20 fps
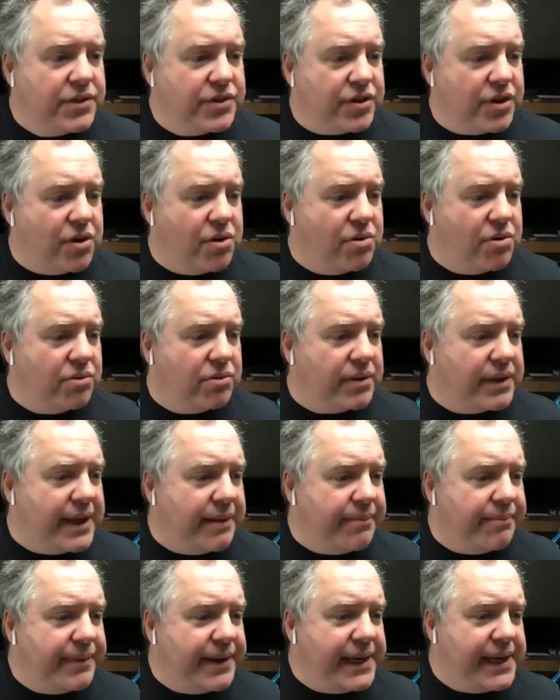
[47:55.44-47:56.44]
So
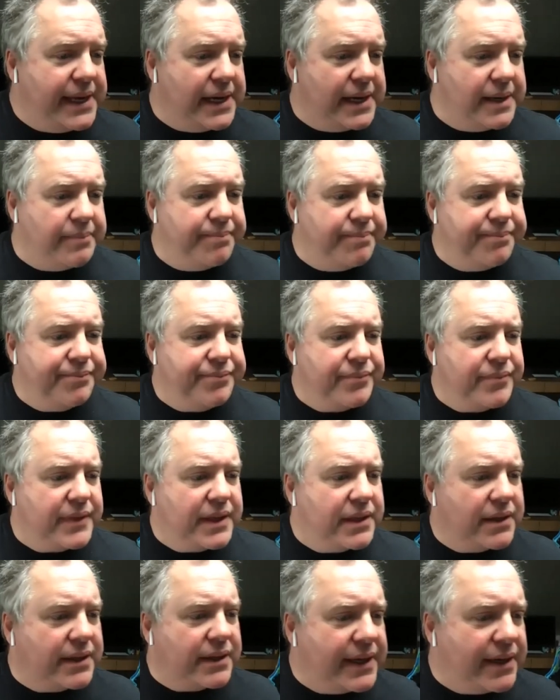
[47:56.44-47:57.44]
let me um,
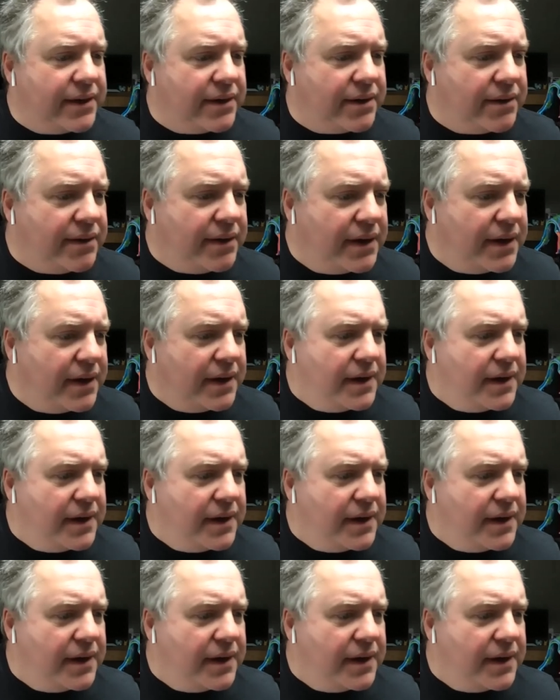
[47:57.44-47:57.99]
look here.